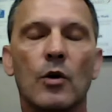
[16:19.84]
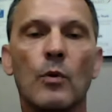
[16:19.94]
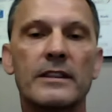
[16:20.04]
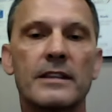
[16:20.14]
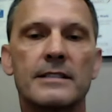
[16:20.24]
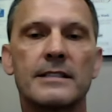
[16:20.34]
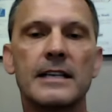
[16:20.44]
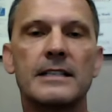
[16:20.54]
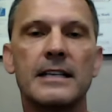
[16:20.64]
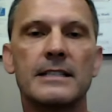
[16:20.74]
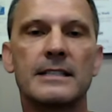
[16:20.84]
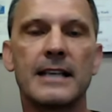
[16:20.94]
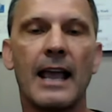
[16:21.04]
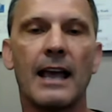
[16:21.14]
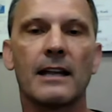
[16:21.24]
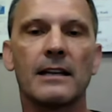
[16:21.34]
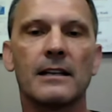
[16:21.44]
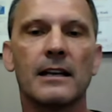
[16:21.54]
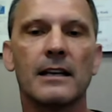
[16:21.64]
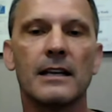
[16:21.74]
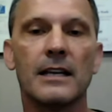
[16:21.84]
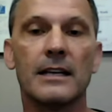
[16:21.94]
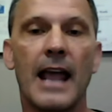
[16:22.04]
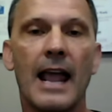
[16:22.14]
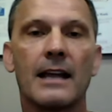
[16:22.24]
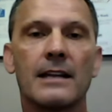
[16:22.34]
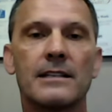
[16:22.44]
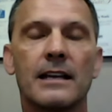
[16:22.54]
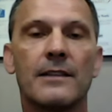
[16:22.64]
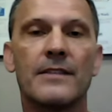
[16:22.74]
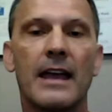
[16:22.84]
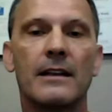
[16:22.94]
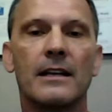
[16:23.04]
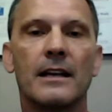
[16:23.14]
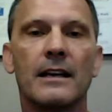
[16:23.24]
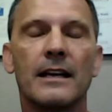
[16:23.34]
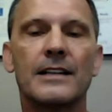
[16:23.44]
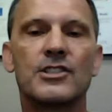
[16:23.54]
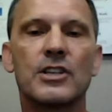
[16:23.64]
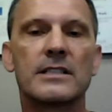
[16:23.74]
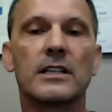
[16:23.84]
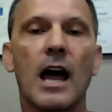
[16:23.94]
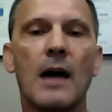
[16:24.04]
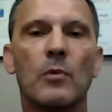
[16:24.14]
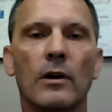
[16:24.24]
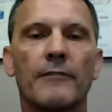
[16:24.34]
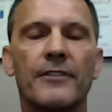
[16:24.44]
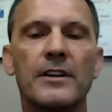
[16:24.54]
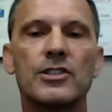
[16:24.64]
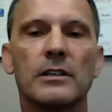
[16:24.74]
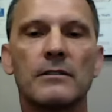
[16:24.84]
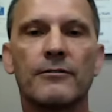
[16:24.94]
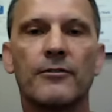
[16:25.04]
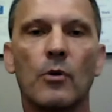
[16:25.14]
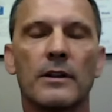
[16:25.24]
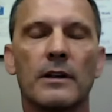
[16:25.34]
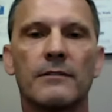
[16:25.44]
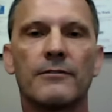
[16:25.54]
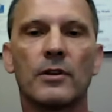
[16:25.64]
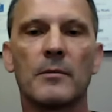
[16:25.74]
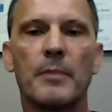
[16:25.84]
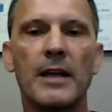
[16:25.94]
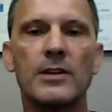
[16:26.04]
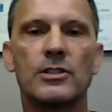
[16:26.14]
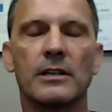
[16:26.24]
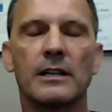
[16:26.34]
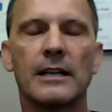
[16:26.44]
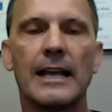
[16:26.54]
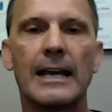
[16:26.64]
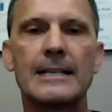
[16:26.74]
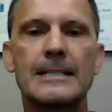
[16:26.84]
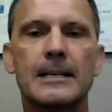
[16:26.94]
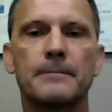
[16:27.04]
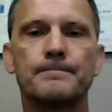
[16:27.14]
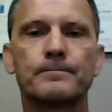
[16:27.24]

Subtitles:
with the CT scan in hand, and then it's just a lot more efficient for the patient. And I